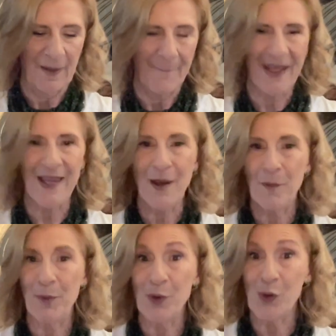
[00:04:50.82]
being
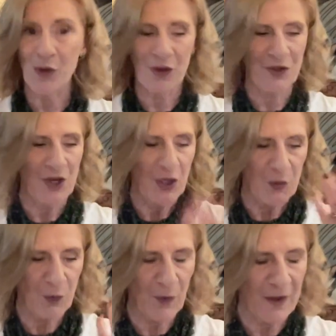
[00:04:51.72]
birthed.
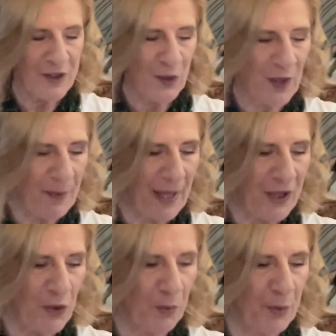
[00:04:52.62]
It's all
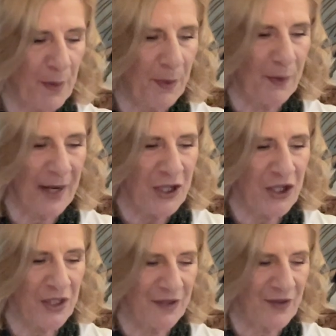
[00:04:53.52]
about your
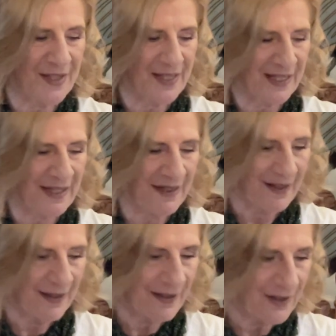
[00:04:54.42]
preparation, you see.
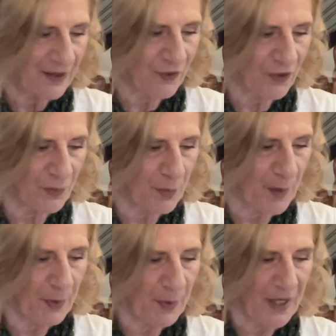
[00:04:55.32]
You've got
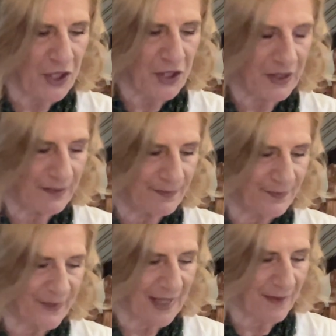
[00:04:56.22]
preparation
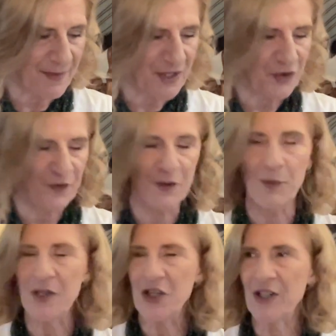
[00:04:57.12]
comes to
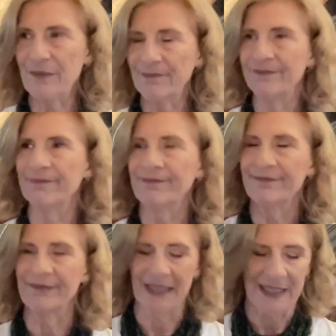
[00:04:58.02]
fruition.
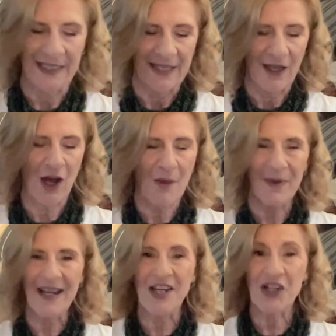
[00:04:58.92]

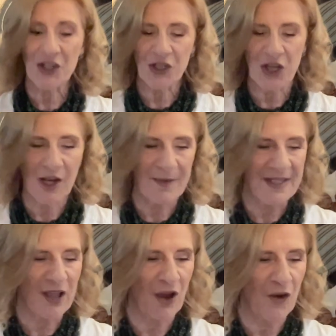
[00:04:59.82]
hibernation time
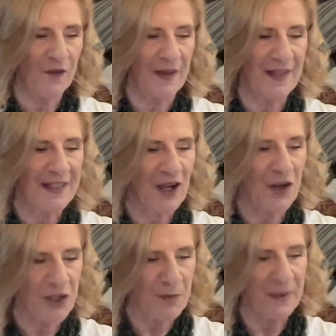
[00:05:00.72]
is over. There's
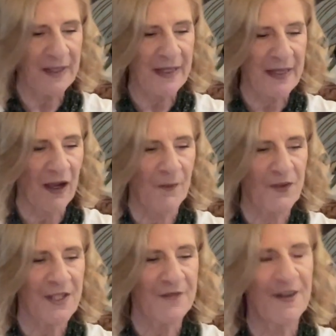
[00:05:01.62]
going to be, I'm
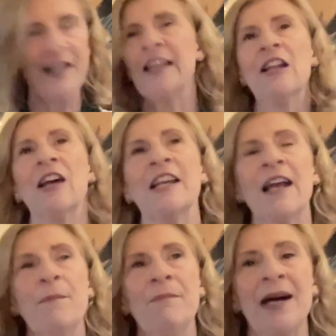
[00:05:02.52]
just feeling like
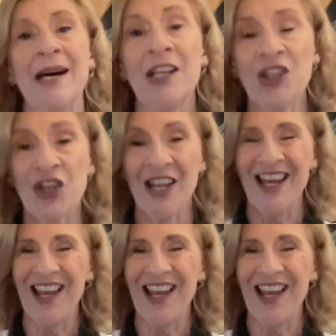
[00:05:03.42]
come March,